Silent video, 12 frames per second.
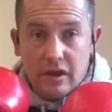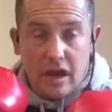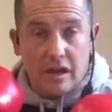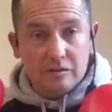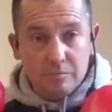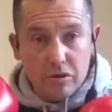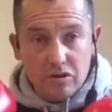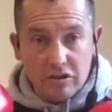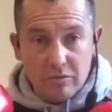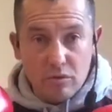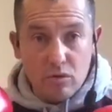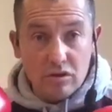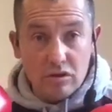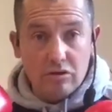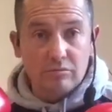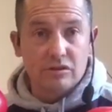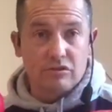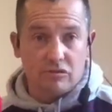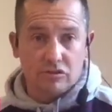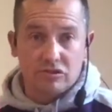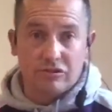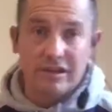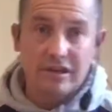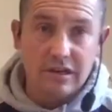As punch number one comes across,
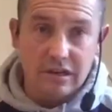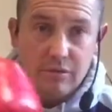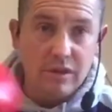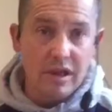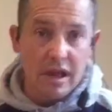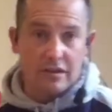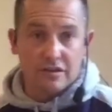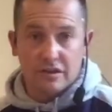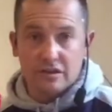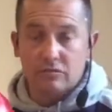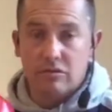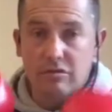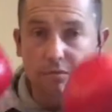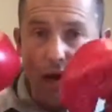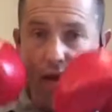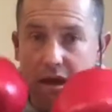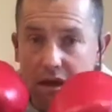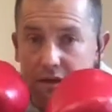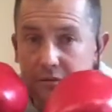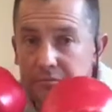traditionally we'll catch this with the back hand.